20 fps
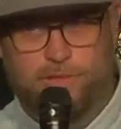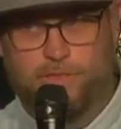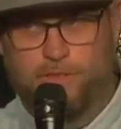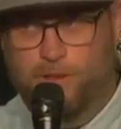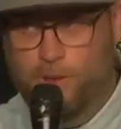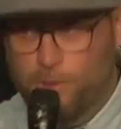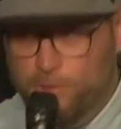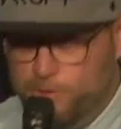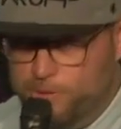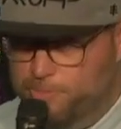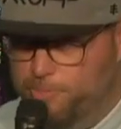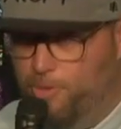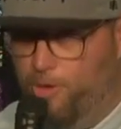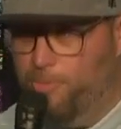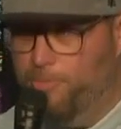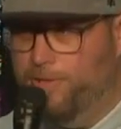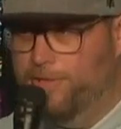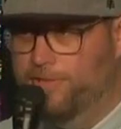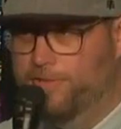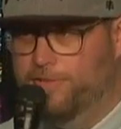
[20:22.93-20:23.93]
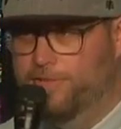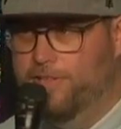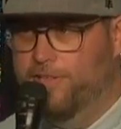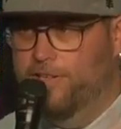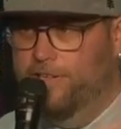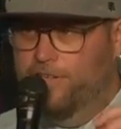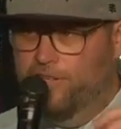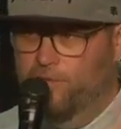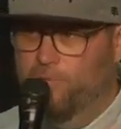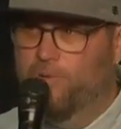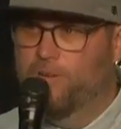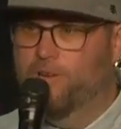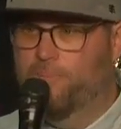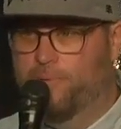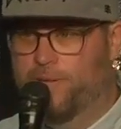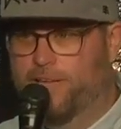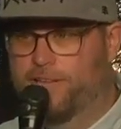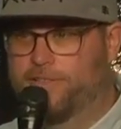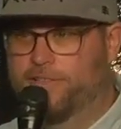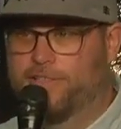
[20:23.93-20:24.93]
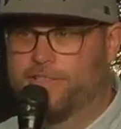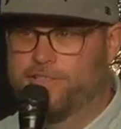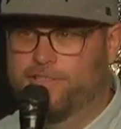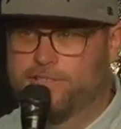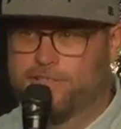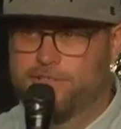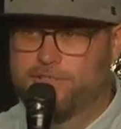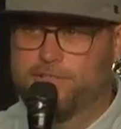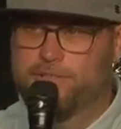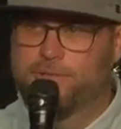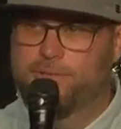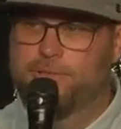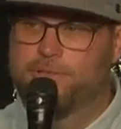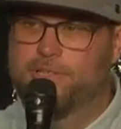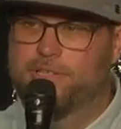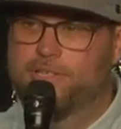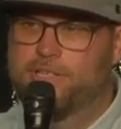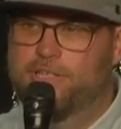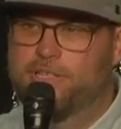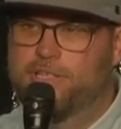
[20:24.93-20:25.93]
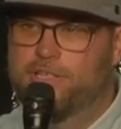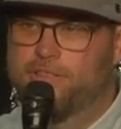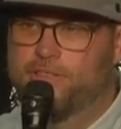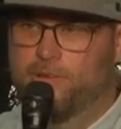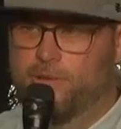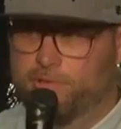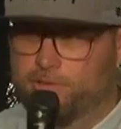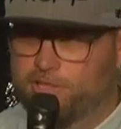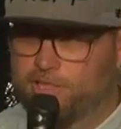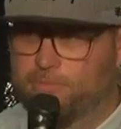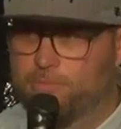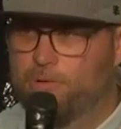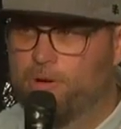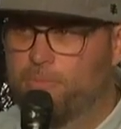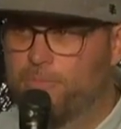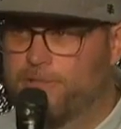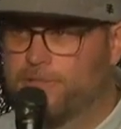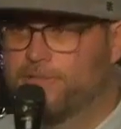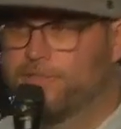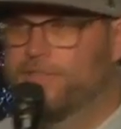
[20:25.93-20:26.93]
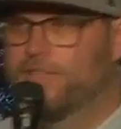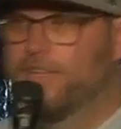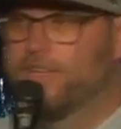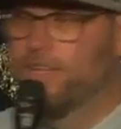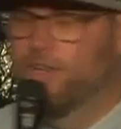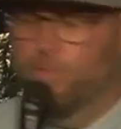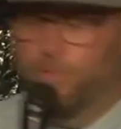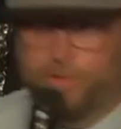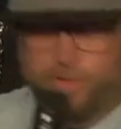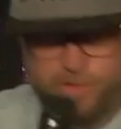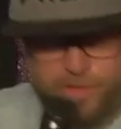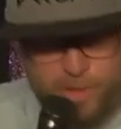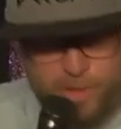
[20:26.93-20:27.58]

And those moments you want to pay attention to. Those are the moments with